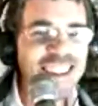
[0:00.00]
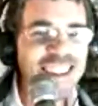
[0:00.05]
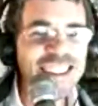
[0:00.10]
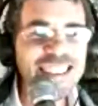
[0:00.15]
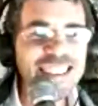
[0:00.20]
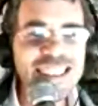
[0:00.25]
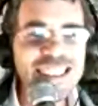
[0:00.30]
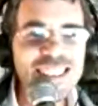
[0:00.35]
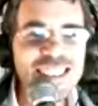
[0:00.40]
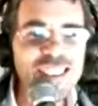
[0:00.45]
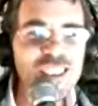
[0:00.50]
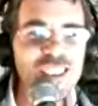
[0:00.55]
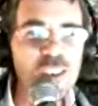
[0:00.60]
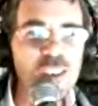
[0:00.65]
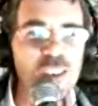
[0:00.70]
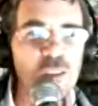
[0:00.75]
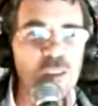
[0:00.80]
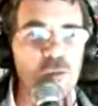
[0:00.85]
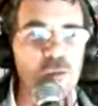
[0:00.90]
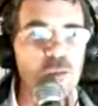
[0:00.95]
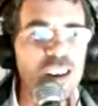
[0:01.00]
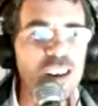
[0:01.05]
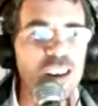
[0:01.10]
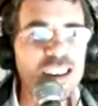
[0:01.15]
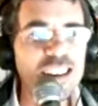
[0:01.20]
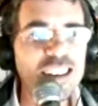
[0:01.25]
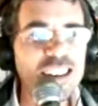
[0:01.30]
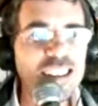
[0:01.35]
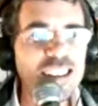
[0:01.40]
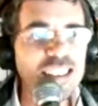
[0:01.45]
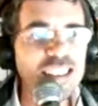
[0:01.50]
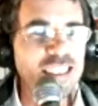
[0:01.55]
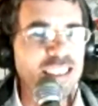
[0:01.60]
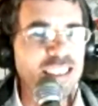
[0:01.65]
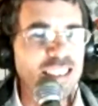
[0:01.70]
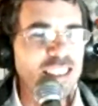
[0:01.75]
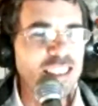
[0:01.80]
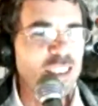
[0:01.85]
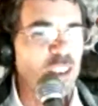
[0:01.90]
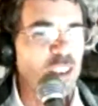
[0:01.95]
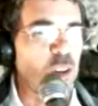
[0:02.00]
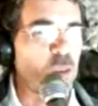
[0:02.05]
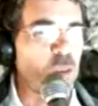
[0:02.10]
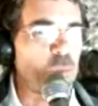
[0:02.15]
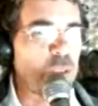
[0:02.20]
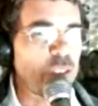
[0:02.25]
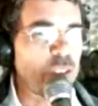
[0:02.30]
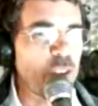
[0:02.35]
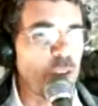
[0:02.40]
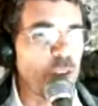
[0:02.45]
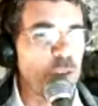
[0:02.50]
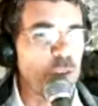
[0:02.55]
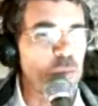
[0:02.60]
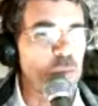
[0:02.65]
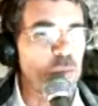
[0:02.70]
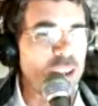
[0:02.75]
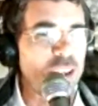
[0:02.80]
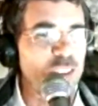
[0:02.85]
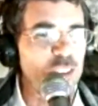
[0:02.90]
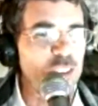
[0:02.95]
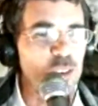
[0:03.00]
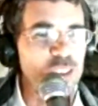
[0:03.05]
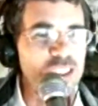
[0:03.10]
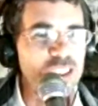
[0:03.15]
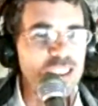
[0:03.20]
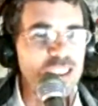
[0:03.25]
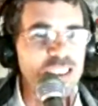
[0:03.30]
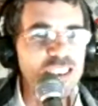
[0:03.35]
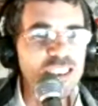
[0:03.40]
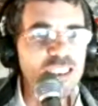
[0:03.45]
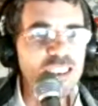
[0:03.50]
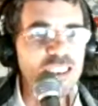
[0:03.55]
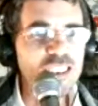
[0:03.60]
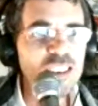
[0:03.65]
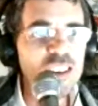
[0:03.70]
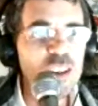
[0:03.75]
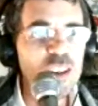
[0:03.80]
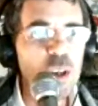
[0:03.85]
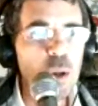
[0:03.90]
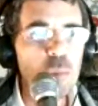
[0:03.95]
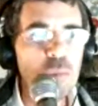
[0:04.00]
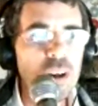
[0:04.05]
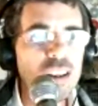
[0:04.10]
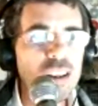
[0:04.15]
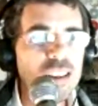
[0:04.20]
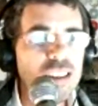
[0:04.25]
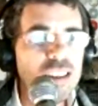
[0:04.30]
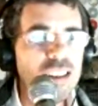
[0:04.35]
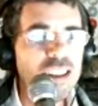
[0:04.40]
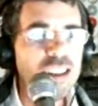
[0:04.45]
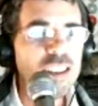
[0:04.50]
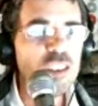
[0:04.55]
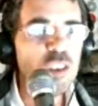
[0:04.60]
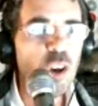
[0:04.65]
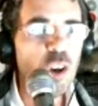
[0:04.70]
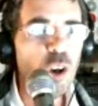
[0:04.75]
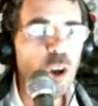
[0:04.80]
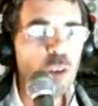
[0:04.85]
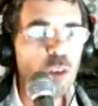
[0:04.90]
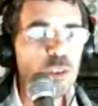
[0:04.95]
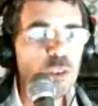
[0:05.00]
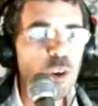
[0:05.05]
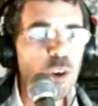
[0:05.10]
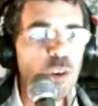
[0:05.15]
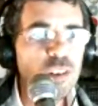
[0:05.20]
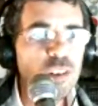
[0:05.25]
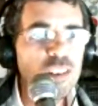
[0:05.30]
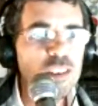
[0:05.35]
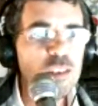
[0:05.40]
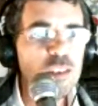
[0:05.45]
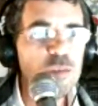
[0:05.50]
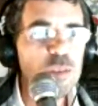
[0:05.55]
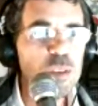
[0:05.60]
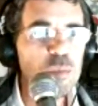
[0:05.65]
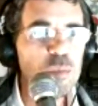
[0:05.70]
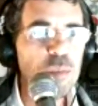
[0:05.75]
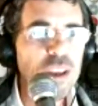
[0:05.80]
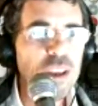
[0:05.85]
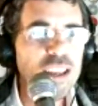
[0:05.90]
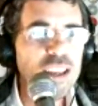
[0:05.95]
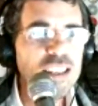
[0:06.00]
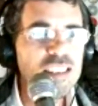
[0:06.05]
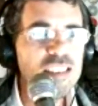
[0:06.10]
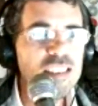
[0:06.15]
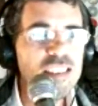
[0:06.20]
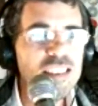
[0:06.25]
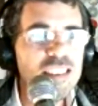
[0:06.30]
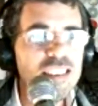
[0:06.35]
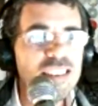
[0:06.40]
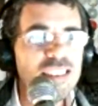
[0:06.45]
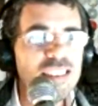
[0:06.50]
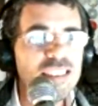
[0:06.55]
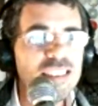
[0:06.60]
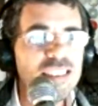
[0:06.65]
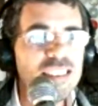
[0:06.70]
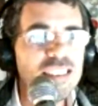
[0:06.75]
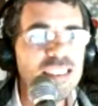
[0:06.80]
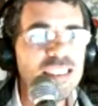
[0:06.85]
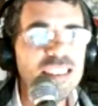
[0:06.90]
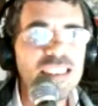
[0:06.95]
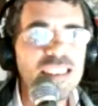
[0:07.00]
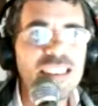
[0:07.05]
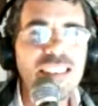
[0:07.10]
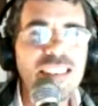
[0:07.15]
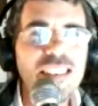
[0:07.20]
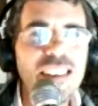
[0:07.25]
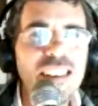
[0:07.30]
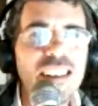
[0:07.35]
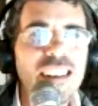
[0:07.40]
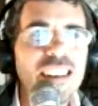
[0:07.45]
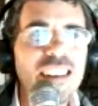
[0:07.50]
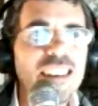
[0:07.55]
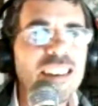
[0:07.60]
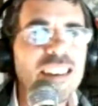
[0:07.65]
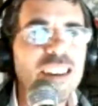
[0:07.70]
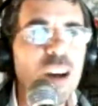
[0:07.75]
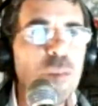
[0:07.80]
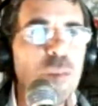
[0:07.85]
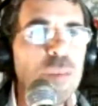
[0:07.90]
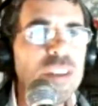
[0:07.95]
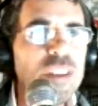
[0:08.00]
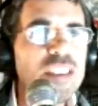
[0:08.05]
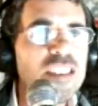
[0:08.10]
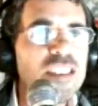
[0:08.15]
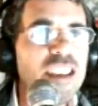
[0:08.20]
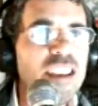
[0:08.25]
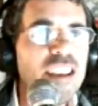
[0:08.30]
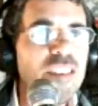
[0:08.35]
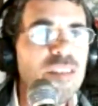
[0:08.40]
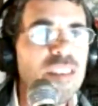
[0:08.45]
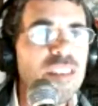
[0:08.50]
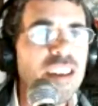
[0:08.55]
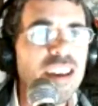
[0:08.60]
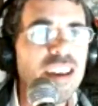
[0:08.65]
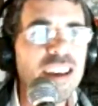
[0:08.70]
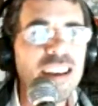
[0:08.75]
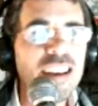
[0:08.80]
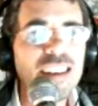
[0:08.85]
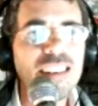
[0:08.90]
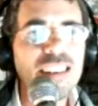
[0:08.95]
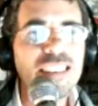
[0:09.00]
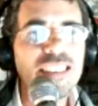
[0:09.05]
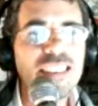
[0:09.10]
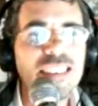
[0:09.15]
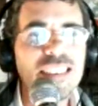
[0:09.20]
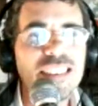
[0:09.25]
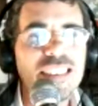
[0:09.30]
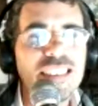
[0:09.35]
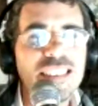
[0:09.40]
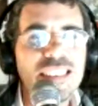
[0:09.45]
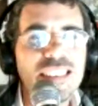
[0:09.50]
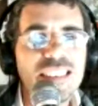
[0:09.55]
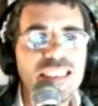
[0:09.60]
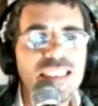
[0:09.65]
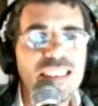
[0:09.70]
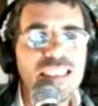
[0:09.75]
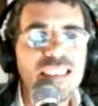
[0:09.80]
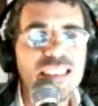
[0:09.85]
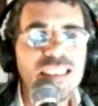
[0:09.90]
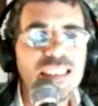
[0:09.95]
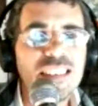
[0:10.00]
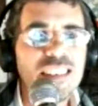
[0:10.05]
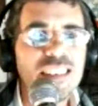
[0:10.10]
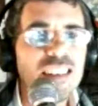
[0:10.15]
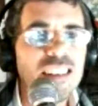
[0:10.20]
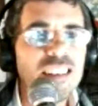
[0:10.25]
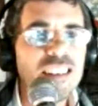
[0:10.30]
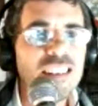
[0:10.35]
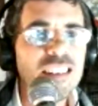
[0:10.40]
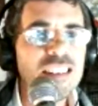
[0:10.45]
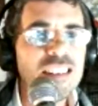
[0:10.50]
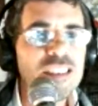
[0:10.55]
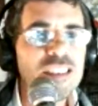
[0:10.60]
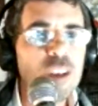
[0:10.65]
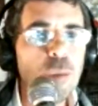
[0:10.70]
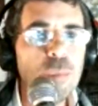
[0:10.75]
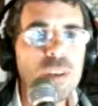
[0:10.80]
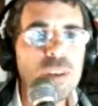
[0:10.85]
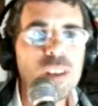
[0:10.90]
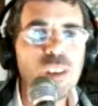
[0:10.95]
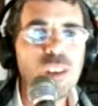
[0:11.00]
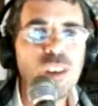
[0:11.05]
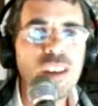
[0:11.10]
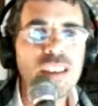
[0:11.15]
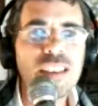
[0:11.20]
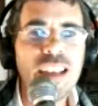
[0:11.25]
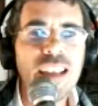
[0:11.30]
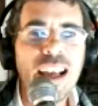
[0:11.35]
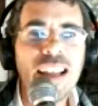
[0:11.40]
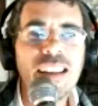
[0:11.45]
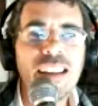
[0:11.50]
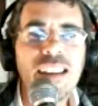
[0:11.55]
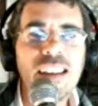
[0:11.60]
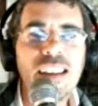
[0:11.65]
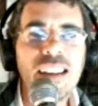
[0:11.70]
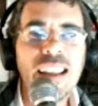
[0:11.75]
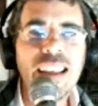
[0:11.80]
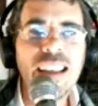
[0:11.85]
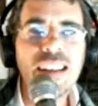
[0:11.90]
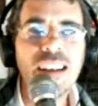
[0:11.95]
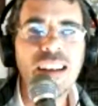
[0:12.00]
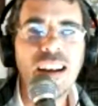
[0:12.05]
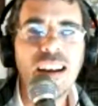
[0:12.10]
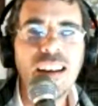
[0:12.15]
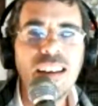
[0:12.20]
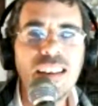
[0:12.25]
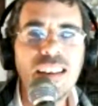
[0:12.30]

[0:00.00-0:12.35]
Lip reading: need to, go do my duty here. But it's called Currents of Space. Okay, I'm going to save that because I'm going to look at that later.